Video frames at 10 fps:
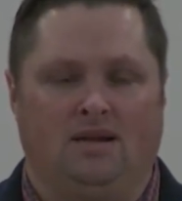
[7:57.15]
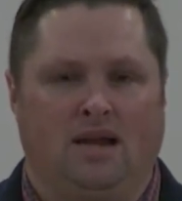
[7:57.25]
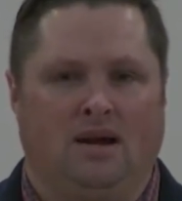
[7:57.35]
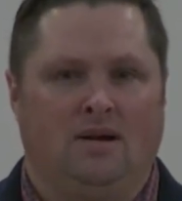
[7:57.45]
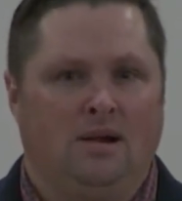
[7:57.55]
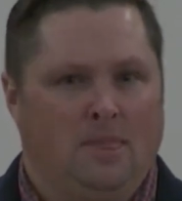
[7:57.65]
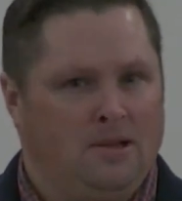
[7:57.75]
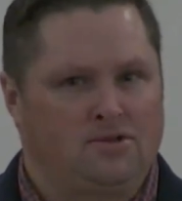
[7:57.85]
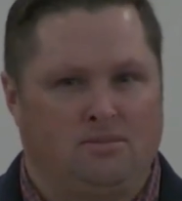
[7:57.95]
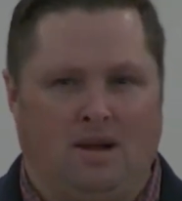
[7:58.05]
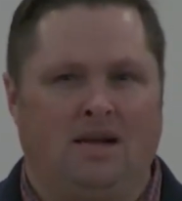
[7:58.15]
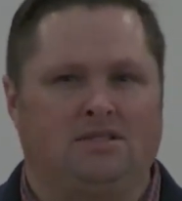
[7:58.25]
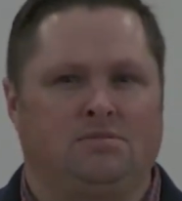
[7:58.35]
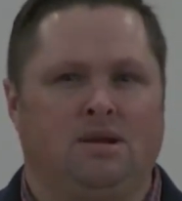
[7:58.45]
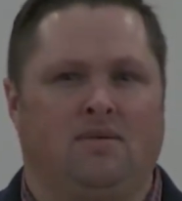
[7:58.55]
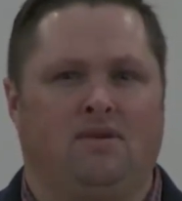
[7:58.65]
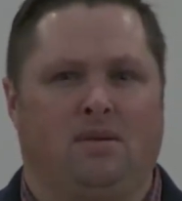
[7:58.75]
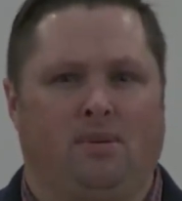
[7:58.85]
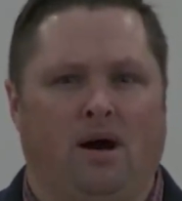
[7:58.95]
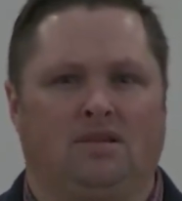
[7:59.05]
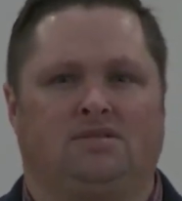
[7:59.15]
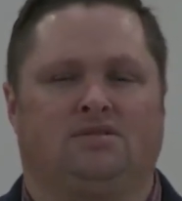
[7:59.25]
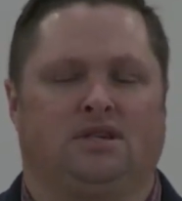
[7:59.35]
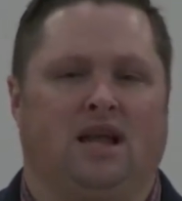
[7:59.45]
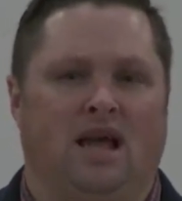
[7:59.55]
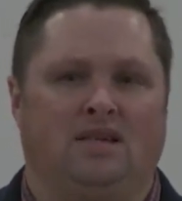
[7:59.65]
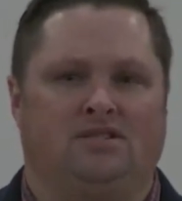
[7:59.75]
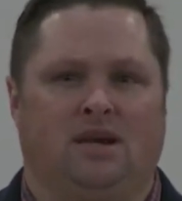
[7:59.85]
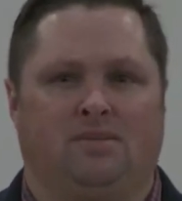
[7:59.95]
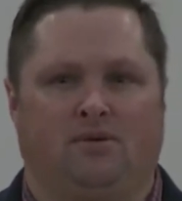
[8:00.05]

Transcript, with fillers: Now, this reminds me of the apostles in Acts chapter